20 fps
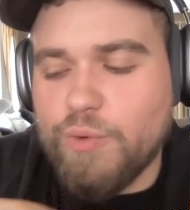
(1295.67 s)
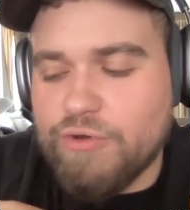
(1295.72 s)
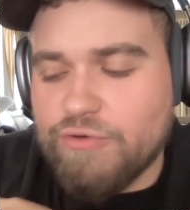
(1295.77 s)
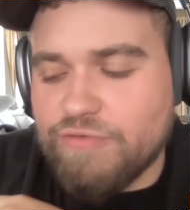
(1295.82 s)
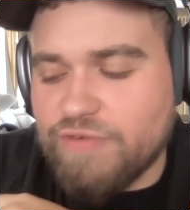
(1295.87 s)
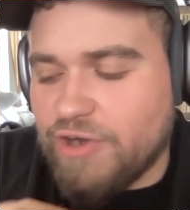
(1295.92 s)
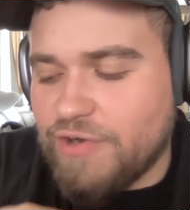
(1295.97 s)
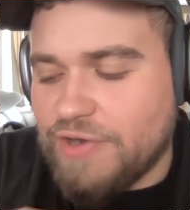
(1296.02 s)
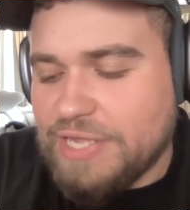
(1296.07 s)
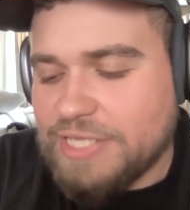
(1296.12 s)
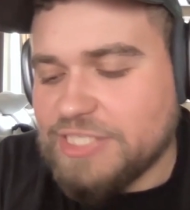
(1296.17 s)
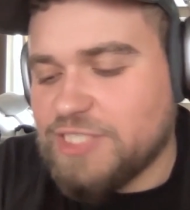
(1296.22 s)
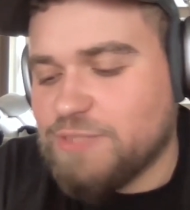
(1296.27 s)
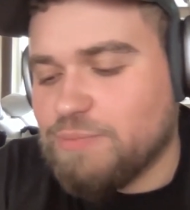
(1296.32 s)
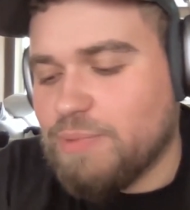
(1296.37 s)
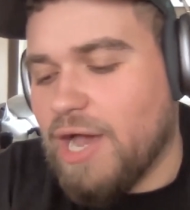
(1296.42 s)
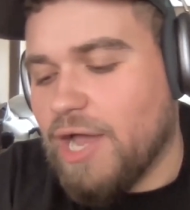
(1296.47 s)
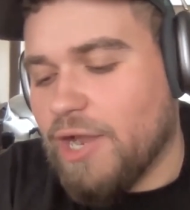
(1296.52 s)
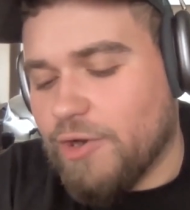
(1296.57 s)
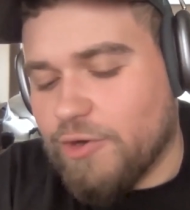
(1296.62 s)
We were very
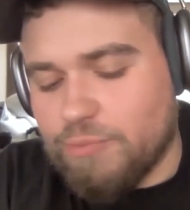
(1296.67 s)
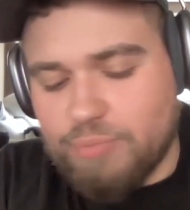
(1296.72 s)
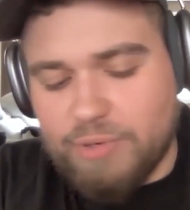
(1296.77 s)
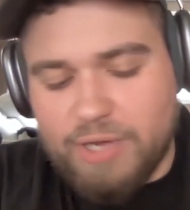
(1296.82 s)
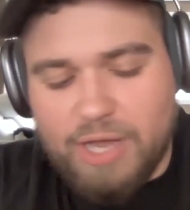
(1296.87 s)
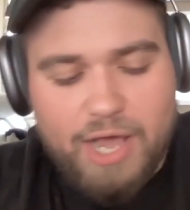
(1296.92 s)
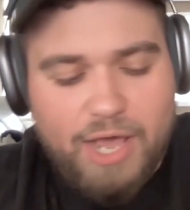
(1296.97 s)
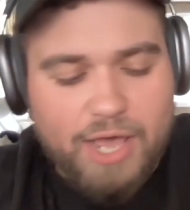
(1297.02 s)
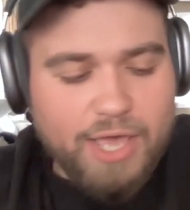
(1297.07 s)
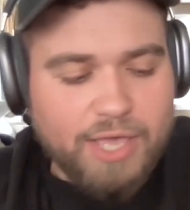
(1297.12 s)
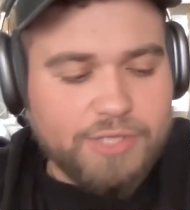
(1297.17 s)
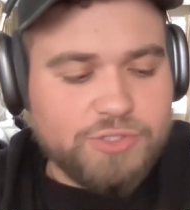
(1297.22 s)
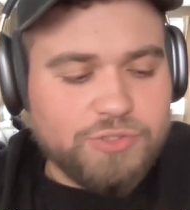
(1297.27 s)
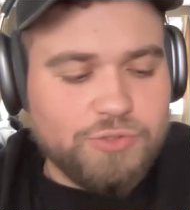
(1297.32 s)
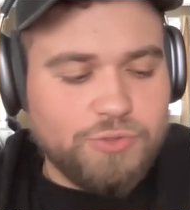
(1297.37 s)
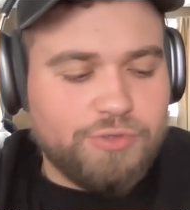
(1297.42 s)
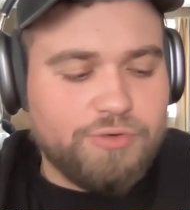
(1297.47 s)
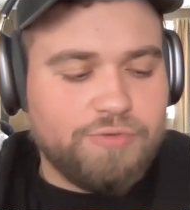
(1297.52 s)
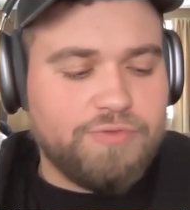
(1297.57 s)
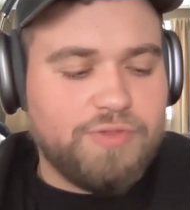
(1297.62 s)
inspired by
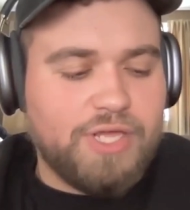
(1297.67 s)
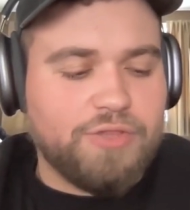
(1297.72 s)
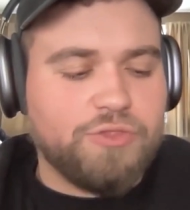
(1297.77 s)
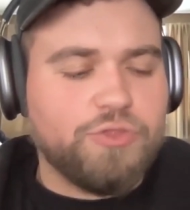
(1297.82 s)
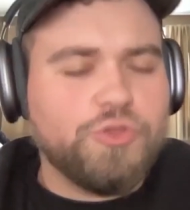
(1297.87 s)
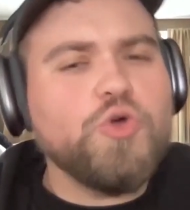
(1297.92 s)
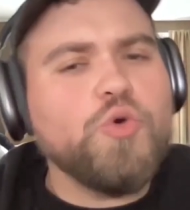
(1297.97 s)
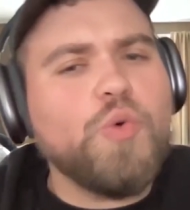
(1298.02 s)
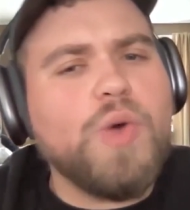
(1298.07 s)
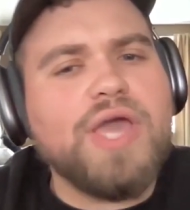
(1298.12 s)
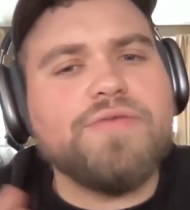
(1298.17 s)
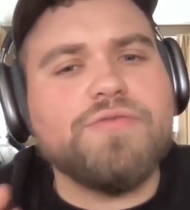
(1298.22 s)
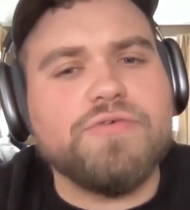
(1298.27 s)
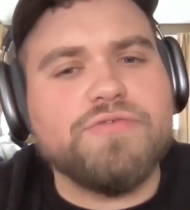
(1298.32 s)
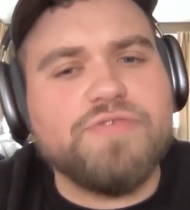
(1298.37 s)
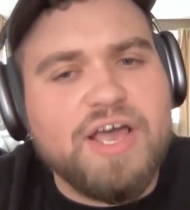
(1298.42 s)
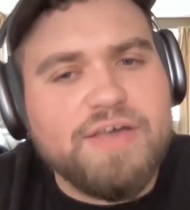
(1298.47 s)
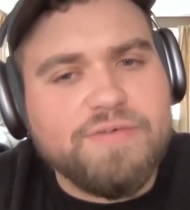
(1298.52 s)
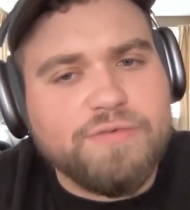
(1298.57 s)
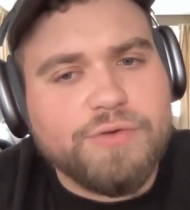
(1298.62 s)
sort of like new
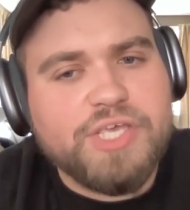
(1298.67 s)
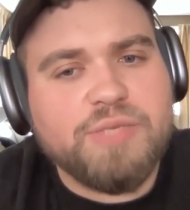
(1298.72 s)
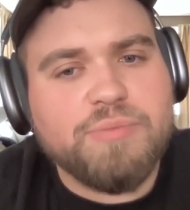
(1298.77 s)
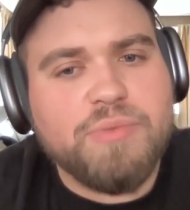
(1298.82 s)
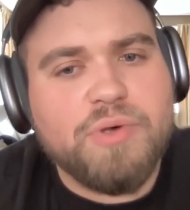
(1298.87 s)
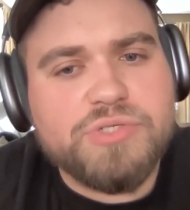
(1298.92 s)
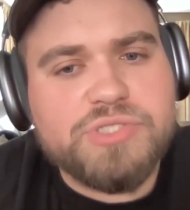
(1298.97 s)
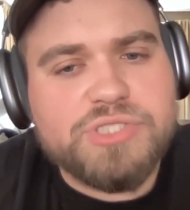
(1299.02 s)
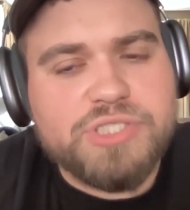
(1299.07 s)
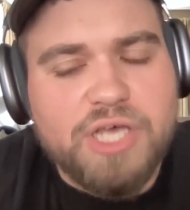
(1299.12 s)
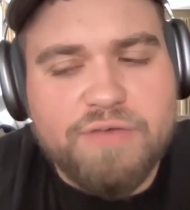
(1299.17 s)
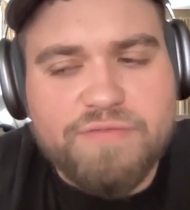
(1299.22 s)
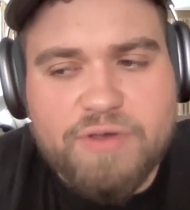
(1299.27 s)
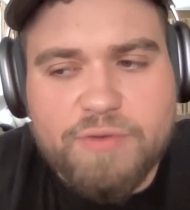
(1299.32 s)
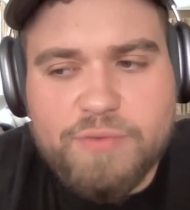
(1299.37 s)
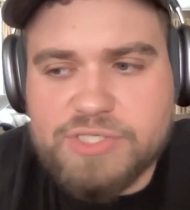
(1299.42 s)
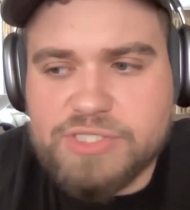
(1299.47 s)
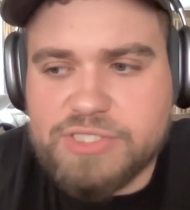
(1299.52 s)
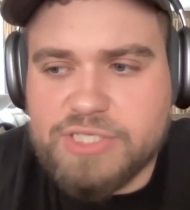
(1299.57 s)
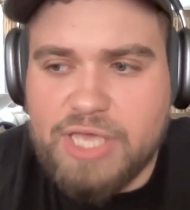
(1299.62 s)
wave revival emo
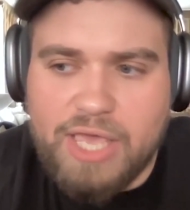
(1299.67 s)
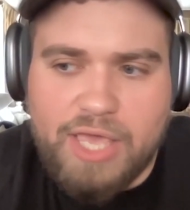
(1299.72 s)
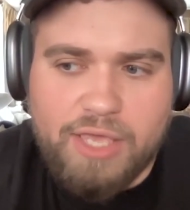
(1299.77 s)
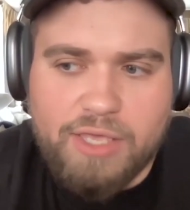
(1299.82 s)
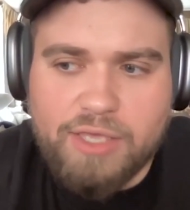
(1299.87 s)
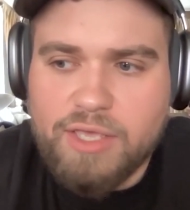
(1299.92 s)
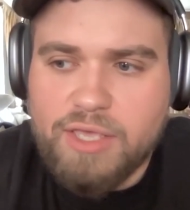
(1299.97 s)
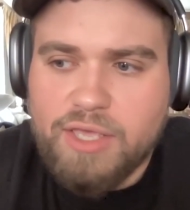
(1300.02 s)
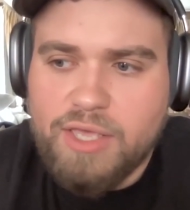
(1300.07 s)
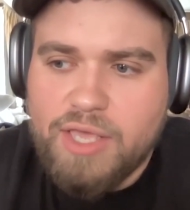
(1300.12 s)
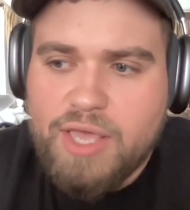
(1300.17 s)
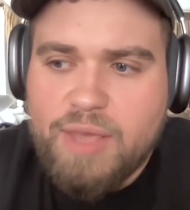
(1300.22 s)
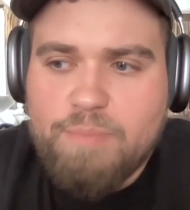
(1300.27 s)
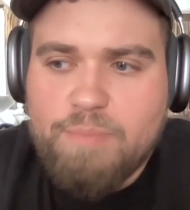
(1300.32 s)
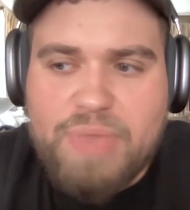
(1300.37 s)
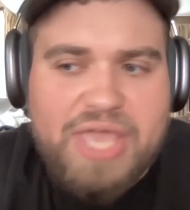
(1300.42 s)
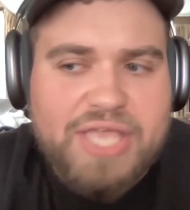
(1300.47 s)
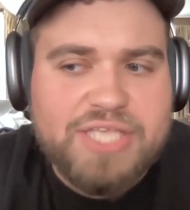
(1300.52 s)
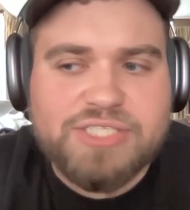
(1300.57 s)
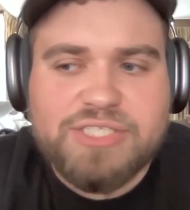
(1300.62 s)
stuff. I would say
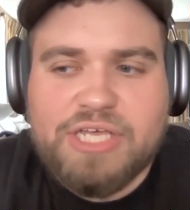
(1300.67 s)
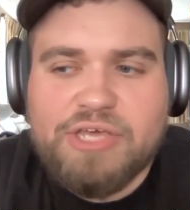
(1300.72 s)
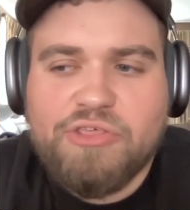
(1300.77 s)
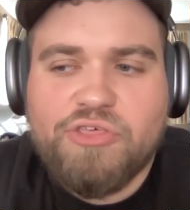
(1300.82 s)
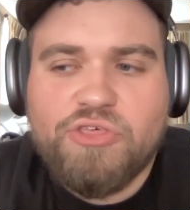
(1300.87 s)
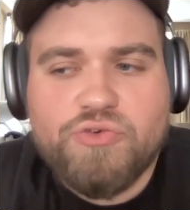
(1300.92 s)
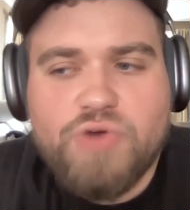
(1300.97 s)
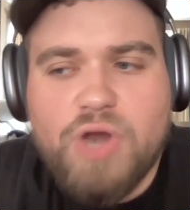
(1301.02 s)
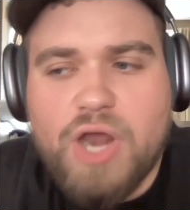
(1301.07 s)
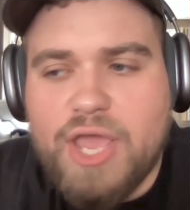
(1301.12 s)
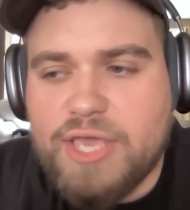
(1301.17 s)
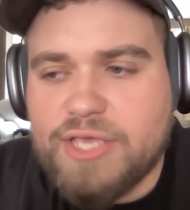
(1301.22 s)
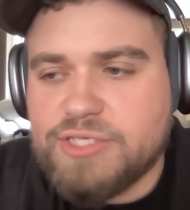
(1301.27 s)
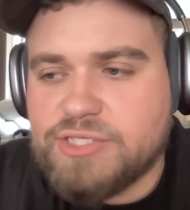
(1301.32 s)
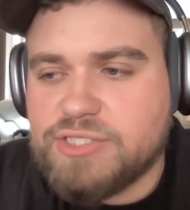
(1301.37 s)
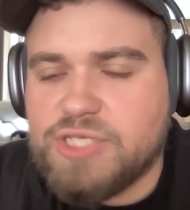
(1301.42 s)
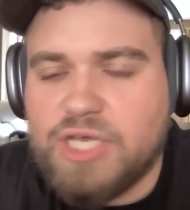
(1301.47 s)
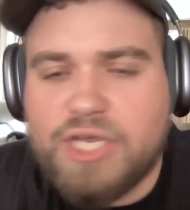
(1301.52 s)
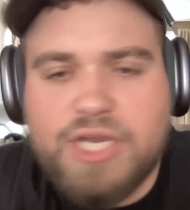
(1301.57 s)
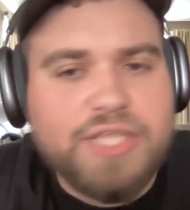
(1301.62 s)
bands like
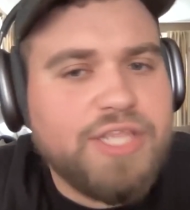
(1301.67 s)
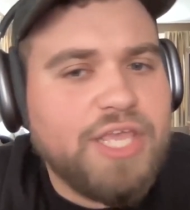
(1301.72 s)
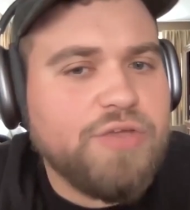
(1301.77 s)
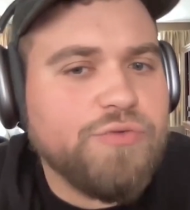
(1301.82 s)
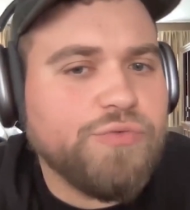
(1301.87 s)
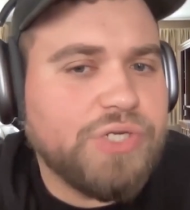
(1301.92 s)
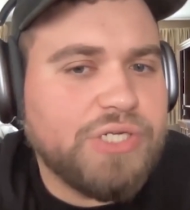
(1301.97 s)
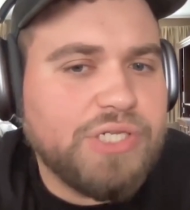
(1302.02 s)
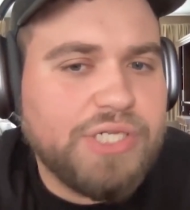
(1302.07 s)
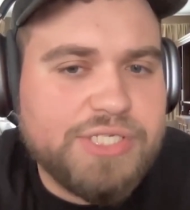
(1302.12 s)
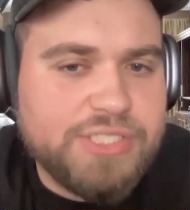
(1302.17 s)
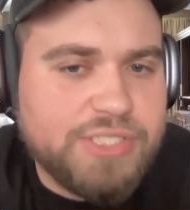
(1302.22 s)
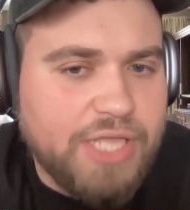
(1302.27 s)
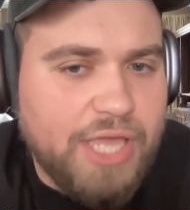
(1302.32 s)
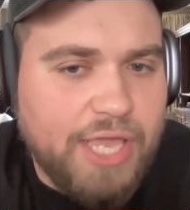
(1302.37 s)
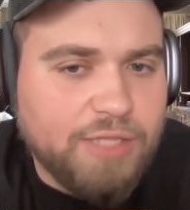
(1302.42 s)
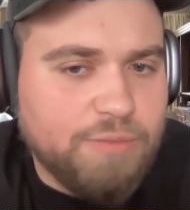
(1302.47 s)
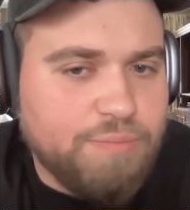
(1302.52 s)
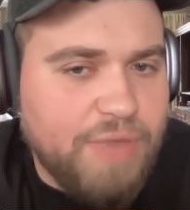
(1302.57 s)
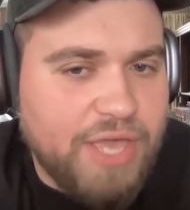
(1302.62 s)
Thrice, Sunny Day Real
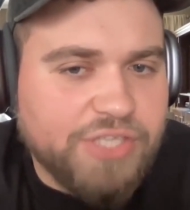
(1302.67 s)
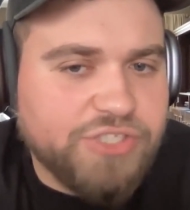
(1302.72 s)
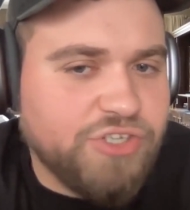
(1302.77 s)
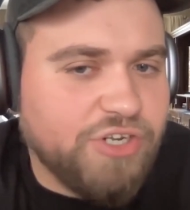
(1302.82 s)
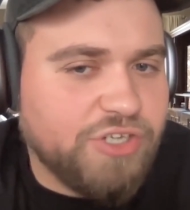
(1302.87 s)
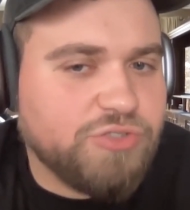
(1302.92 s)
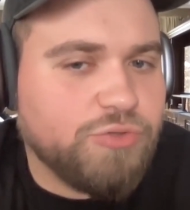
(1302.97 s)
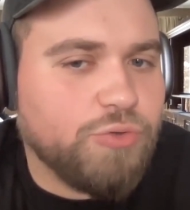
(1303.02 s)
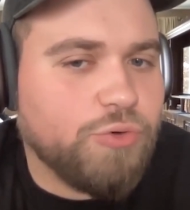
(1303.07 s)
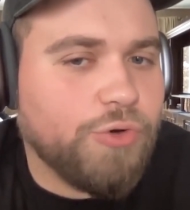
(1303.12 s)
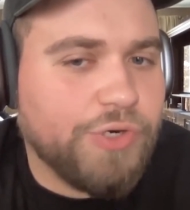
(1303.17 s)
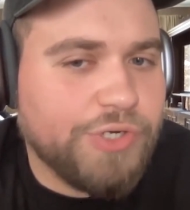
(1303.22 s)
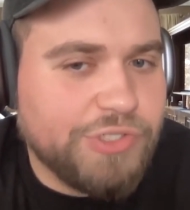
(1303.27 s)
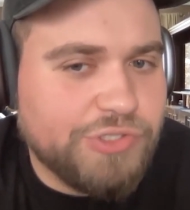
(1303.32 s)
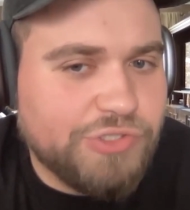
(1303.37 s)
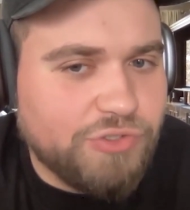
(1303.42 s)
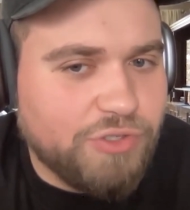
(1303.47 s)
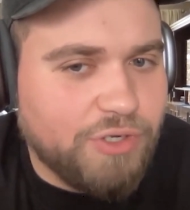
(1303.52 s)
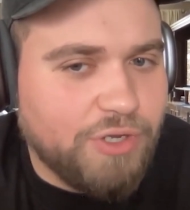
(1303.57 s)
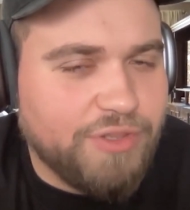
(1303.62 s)
Estate, Manchester
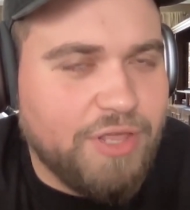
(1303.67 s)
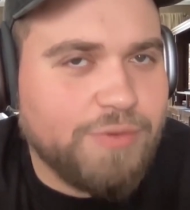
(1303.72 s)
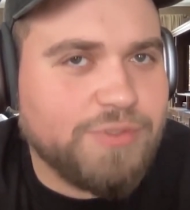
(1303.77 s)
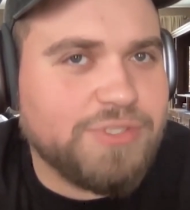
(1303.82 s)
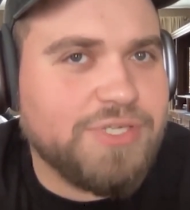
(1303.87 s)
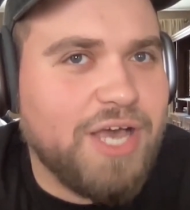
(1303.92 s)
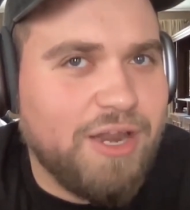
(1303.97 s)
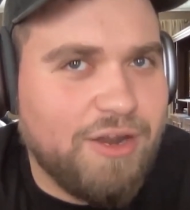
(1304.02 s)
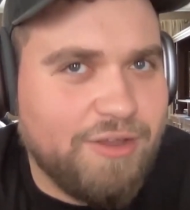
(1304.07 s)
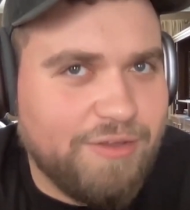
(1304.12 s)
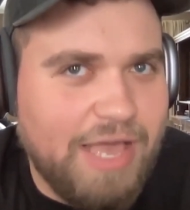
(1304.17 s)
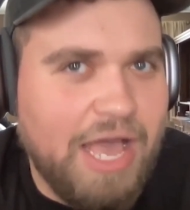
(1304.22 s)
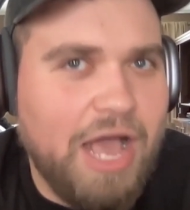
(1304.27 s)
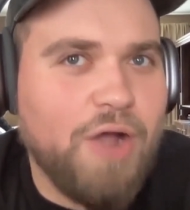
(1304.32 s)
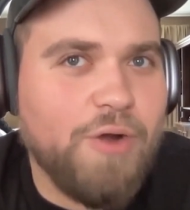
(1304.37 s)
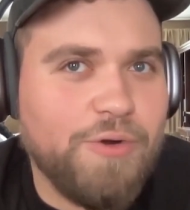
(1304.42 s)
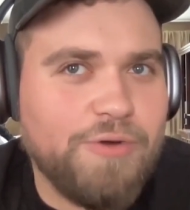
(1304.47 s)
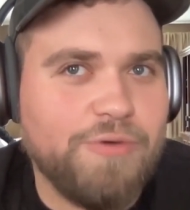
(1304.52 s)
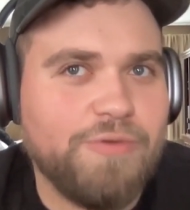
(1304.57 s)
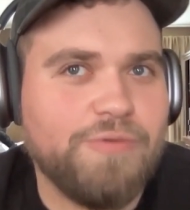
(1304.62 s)
Orchestra. That was kind of
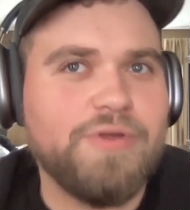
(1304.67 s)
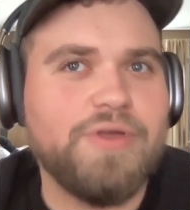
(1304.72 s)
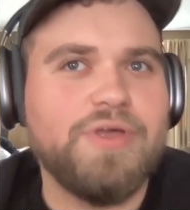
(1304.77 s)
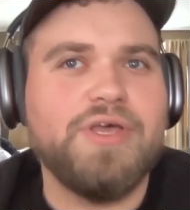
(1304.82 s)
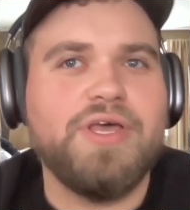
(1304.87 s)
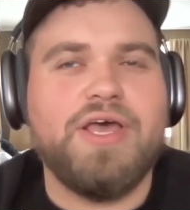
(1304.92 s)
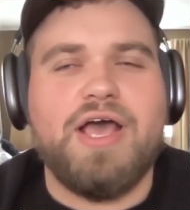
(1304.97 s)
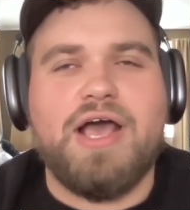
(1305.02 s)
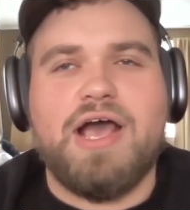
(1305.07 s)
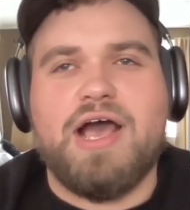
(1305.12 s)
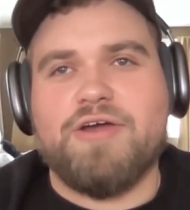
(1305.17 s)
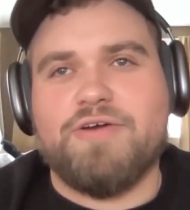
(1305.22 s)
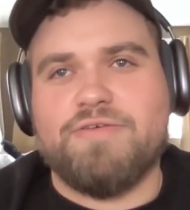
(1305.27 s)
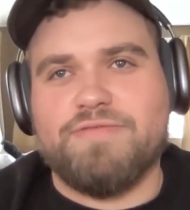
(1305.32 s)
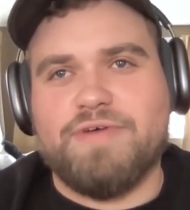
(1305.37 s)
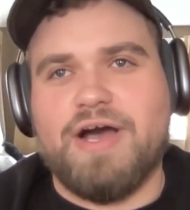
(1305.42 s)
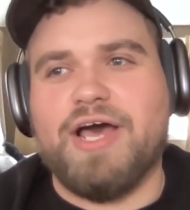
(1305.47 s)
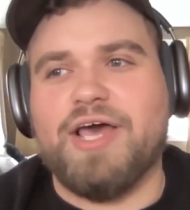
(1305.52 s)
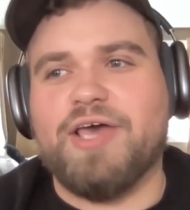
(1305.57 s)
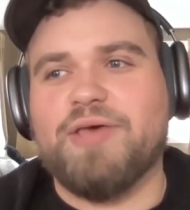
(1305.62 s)
our
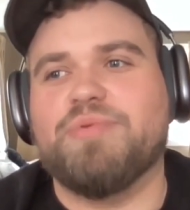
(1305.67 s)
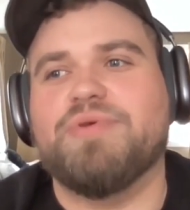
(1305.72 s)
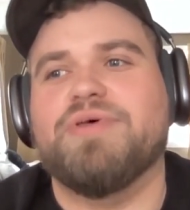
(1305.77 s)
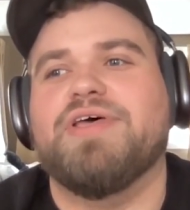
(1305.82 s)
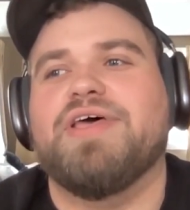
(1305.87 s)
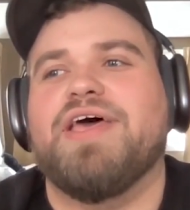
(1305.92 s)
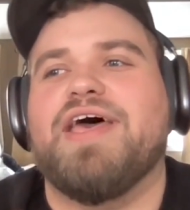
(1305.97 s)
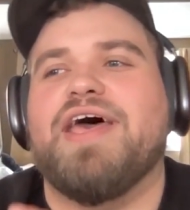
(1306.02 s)
vibe.